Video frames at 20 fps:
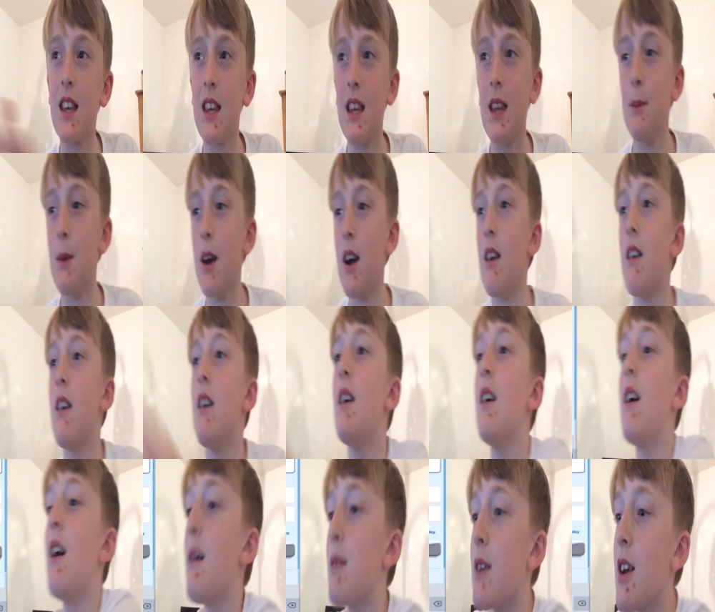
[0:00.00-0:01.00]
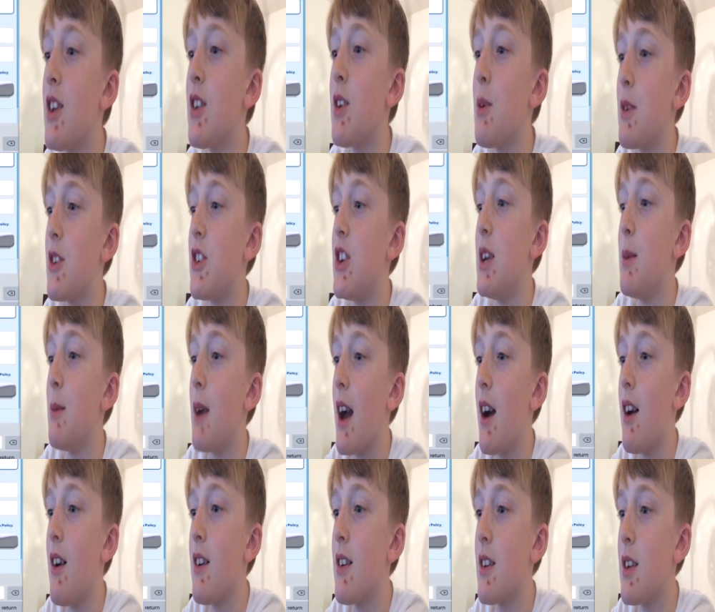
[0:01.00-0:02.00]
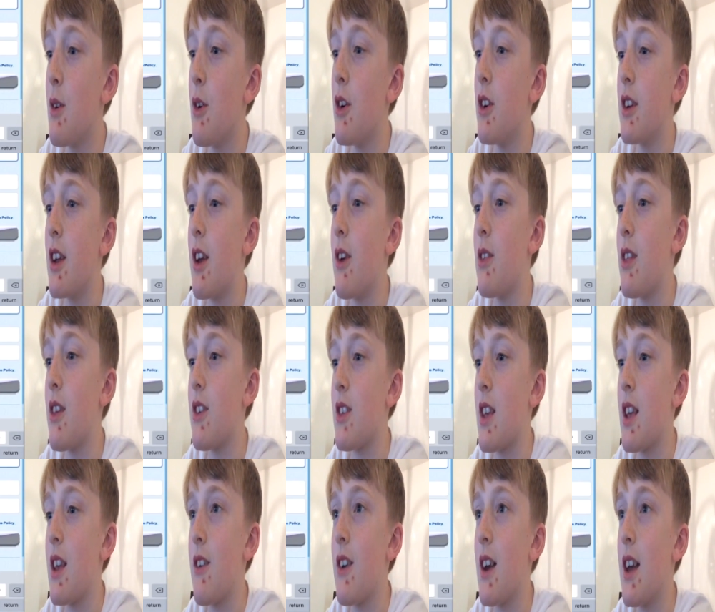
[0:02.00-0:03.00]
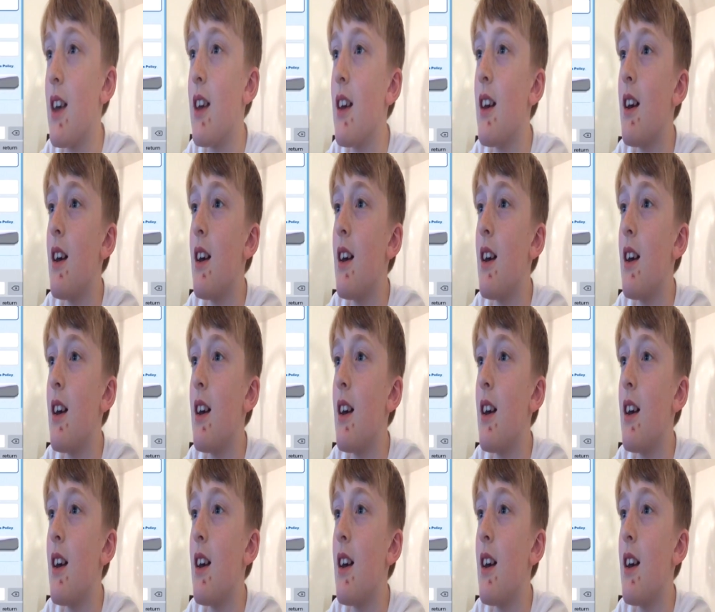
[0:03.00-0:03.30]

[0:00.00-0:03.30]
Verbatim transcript: Email. I'm gonna do a Gmail. You all know this anyway.